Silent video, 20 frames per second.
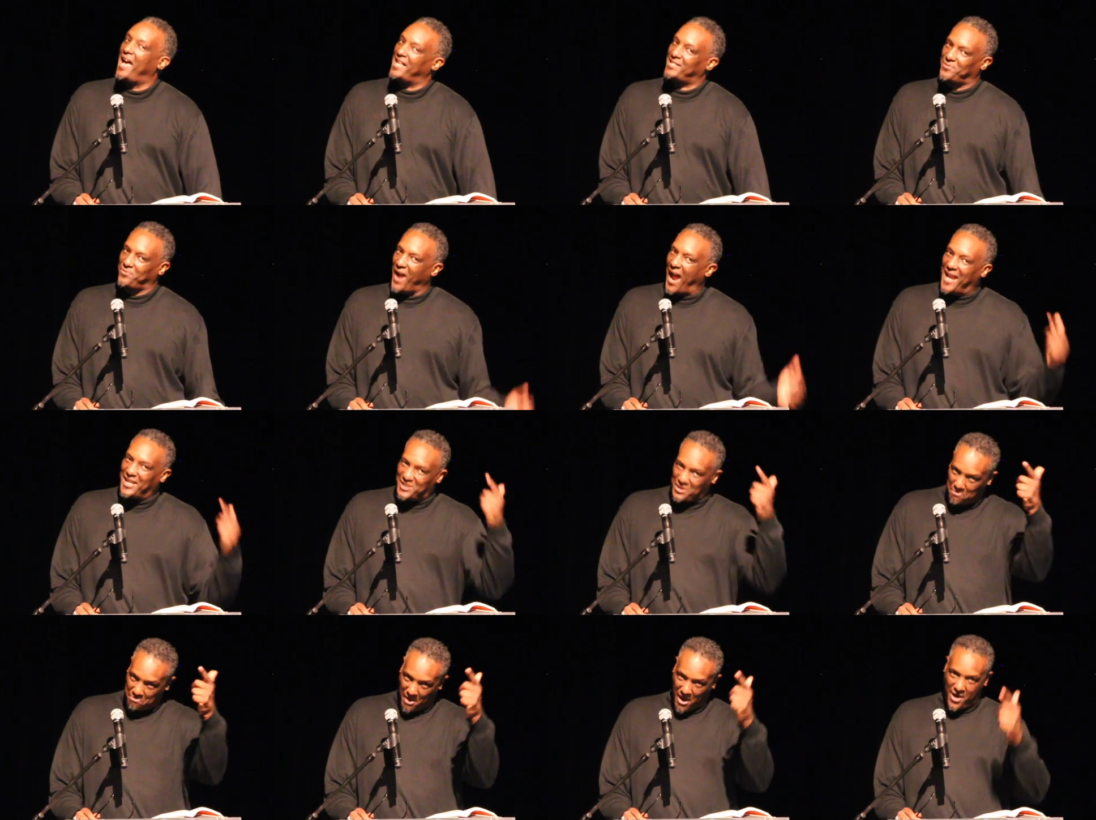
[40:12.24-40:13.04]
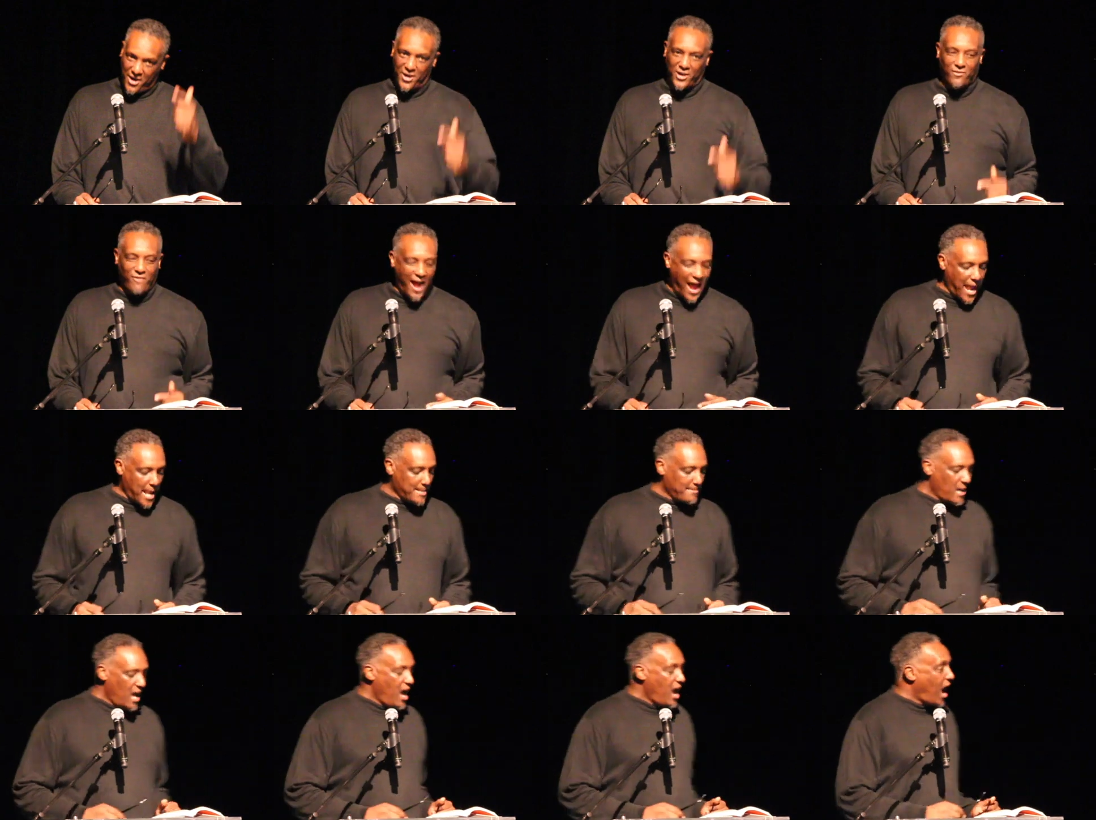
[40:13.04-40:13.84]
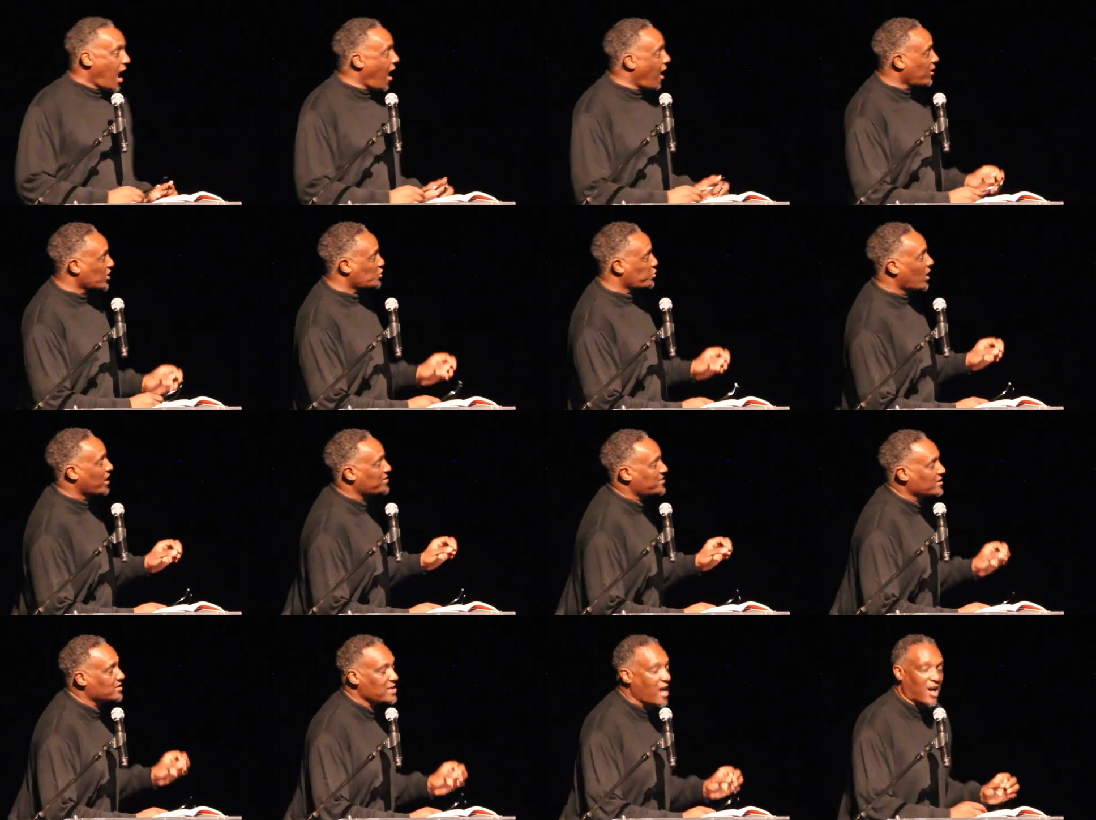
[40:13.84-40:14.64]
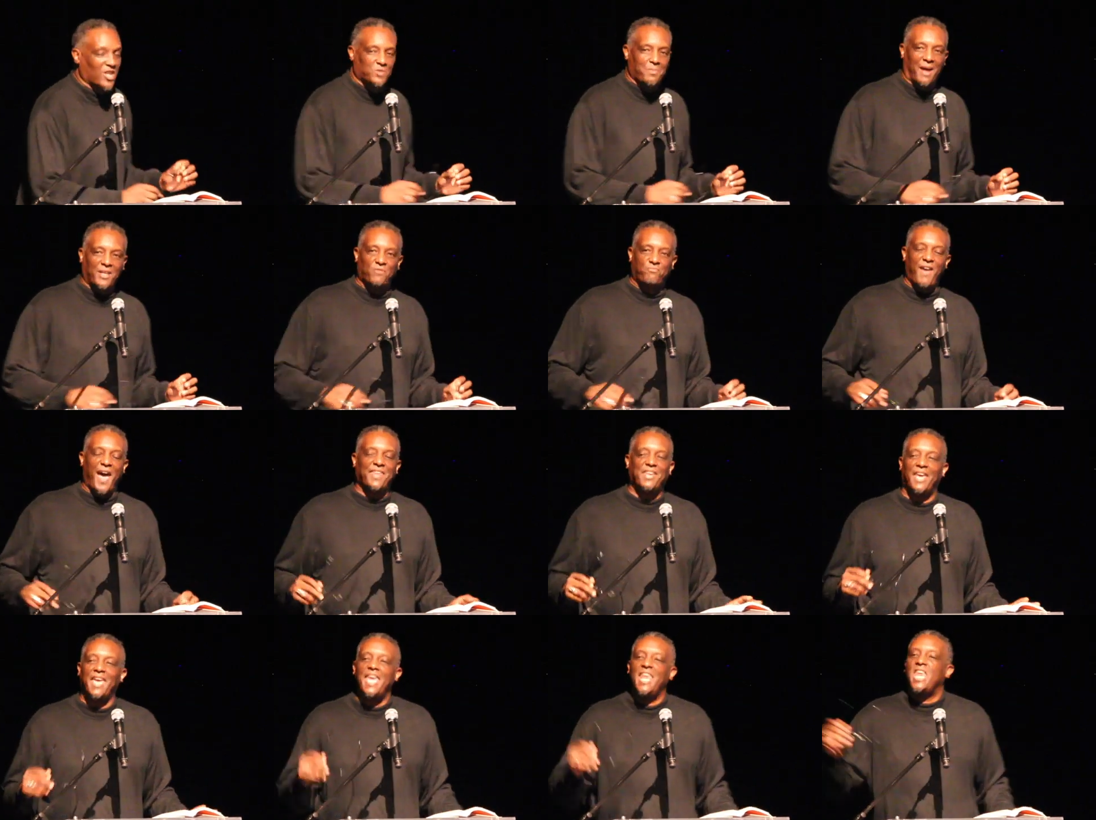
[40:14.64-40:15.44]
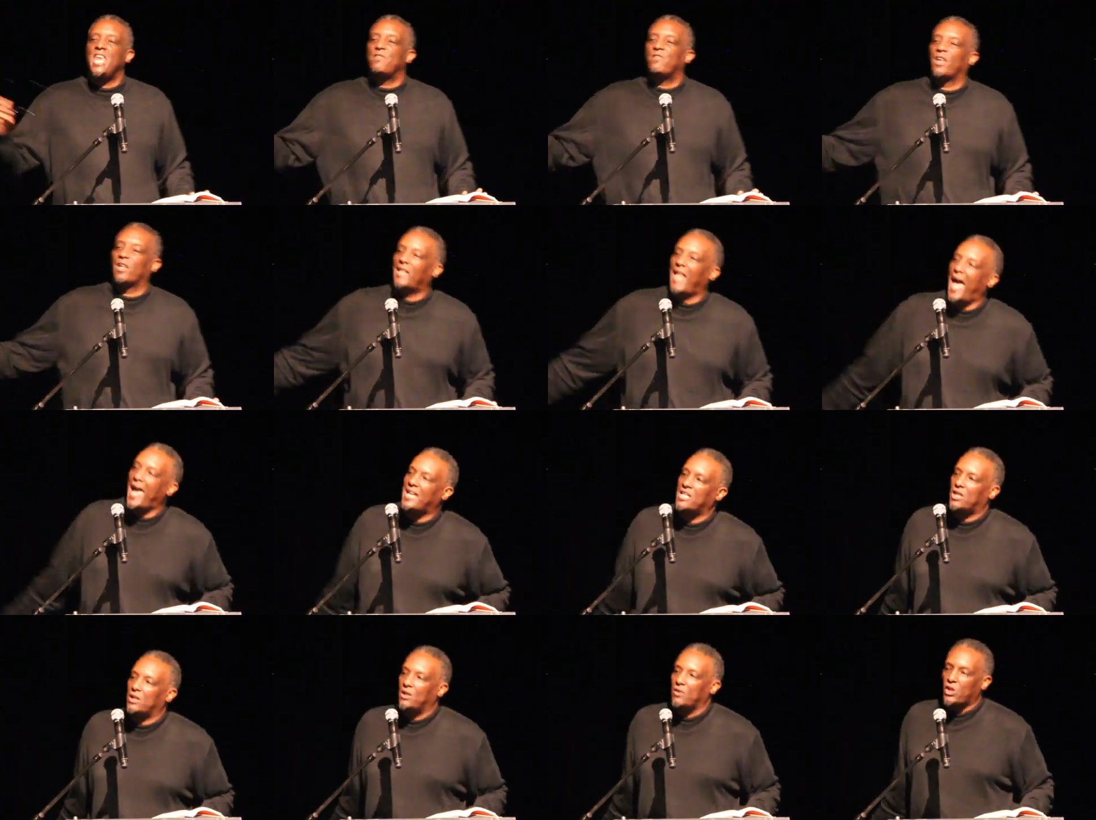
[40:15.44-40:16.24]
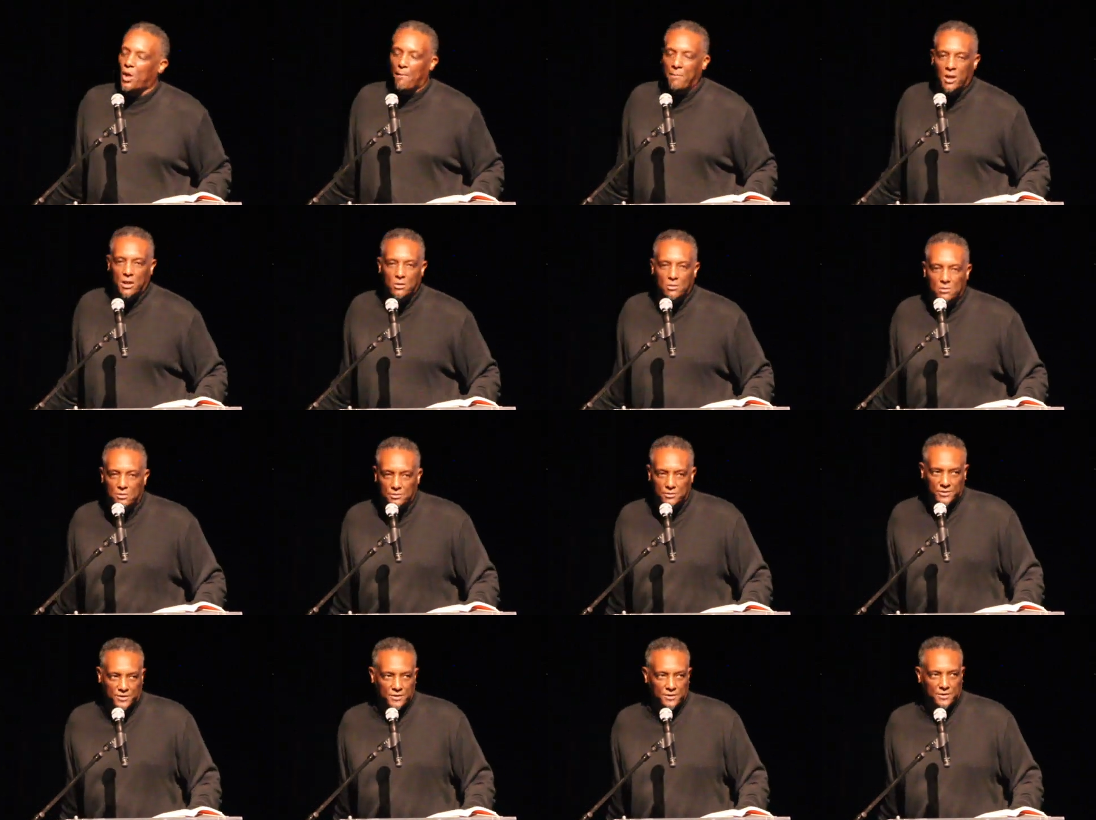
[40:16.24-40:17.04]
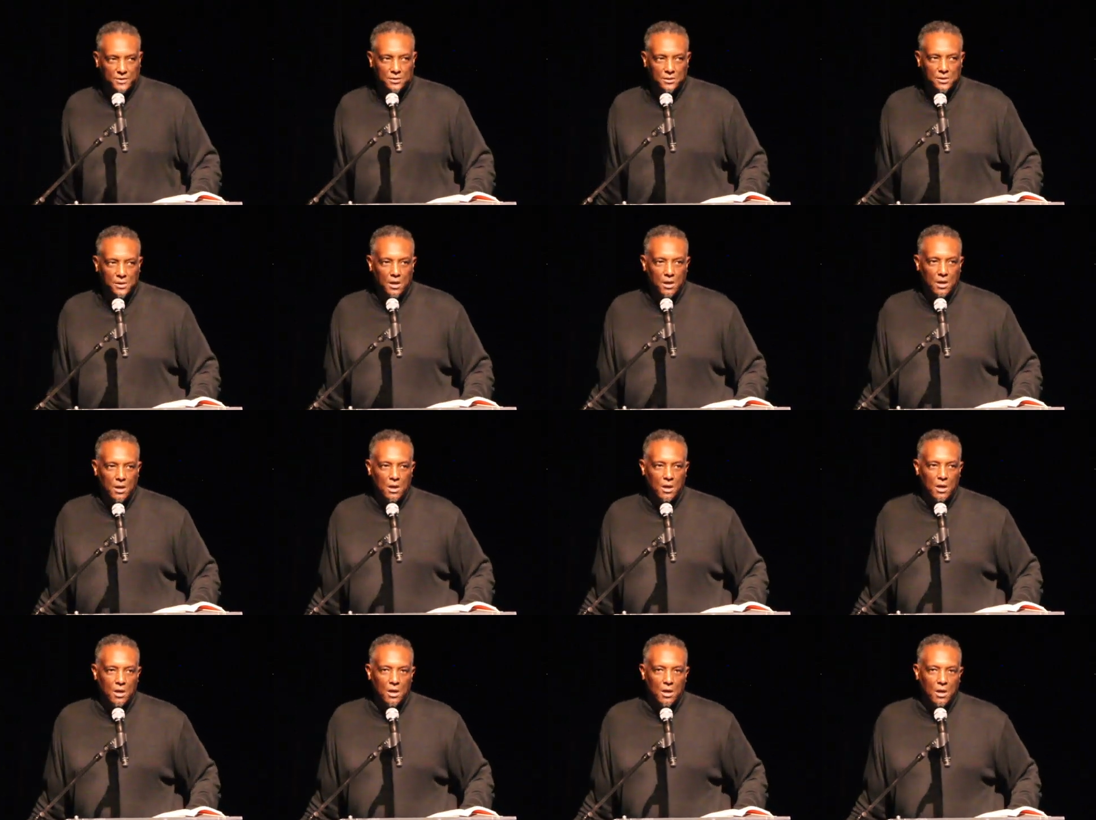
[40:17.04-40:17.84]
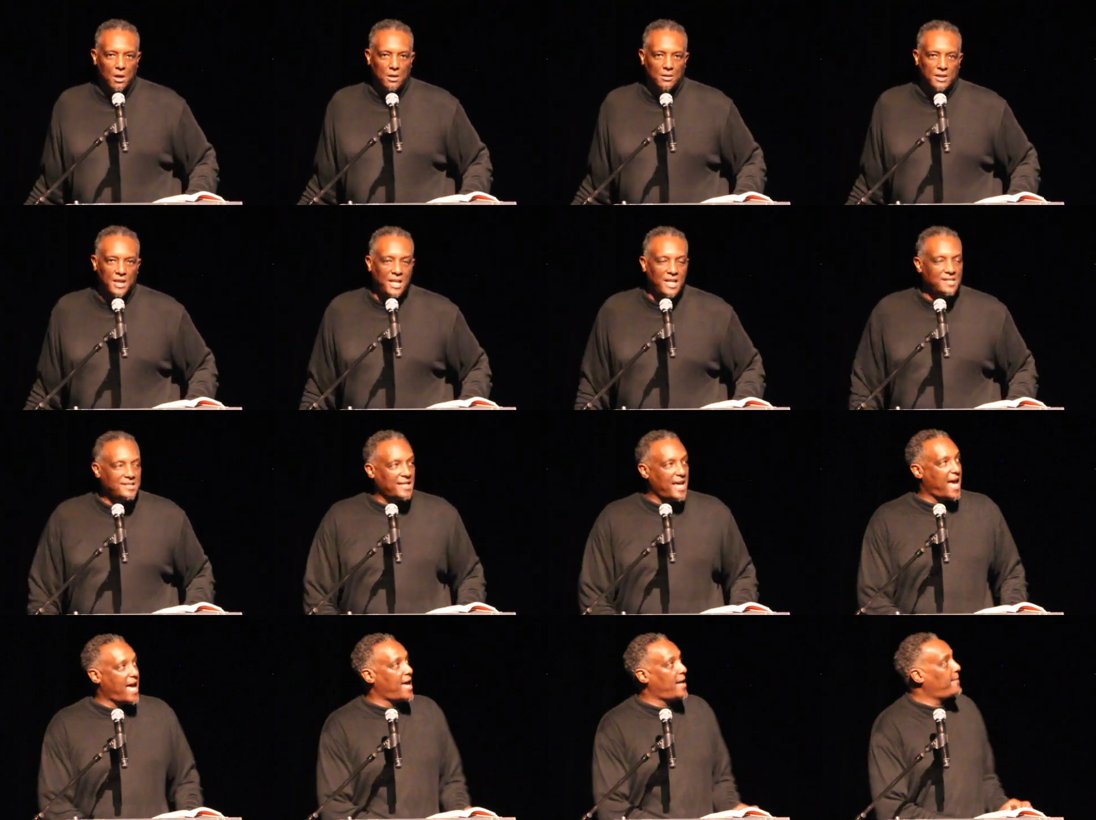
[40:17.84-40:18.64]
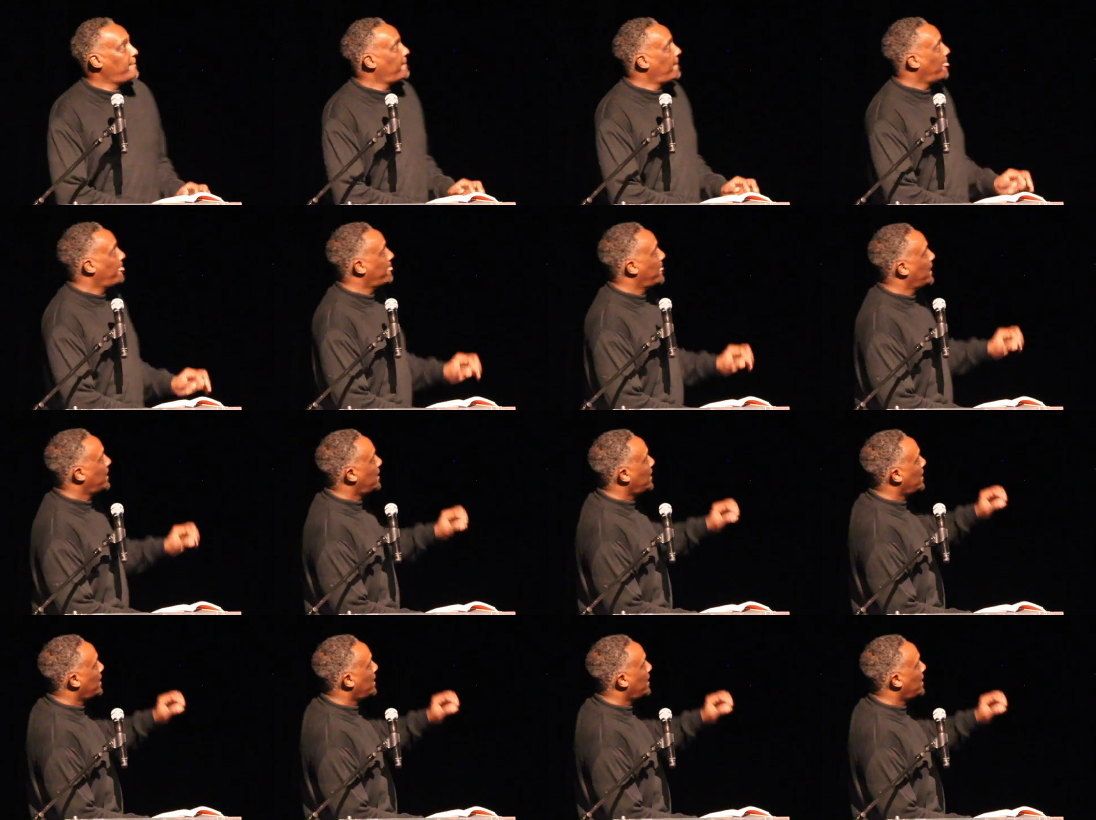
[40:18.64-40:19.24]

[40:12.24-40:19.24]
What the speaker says: That's right, the Berg, right? August Wilson talks about the fact that he didn't even like the blues. Then he said,